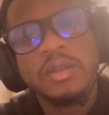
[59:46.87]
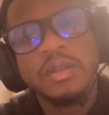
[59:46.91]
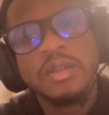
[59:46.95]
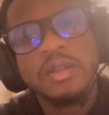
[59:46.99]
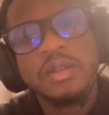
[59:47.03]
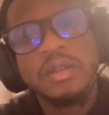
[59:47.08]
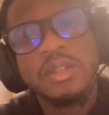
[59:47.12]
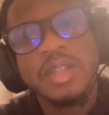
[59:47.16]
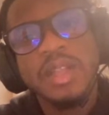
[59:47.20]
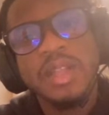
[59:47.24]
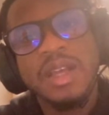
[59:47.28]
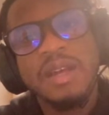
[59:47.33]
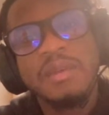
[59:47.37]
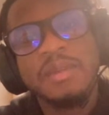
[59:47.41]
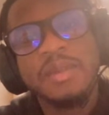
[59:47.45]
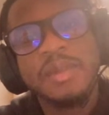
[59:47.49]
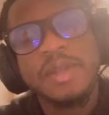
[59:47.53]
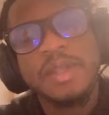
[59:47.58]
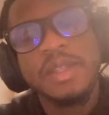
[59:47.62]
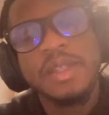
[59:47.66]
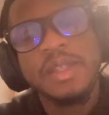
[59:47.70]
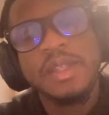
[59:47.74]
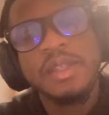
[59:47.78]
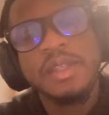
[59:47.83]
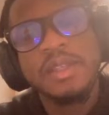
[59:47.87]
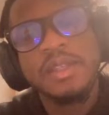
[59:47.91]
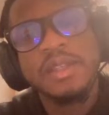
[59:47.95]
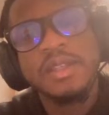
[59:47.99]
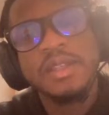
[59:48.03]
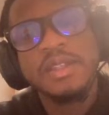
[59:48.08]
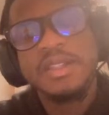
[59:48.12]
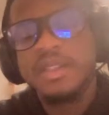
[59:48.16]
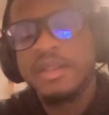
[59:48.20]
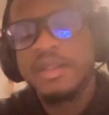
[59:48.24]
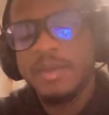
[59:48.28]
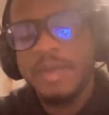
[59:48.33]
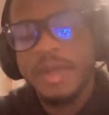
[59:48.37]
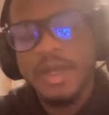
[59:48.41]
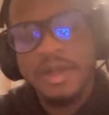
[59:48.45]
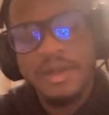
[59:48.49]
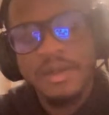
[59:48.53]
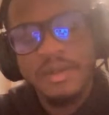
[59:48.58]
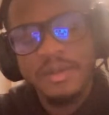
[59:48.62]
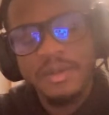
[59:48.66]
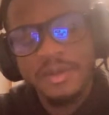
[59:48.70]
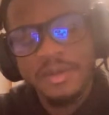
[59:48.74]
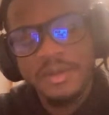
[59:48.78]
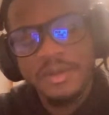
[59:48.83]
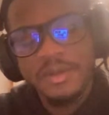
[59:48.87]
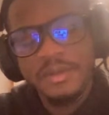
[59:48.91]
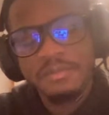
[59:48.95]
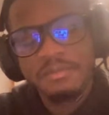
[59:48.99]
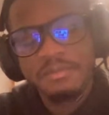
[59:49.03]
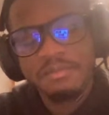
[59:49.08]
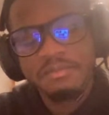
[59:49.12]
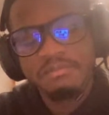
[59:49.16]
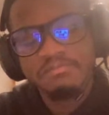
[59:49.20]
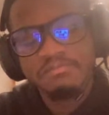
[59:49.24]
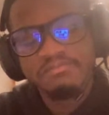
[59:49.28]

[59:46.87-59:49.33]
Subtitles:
Nah, but the thing is, it's about when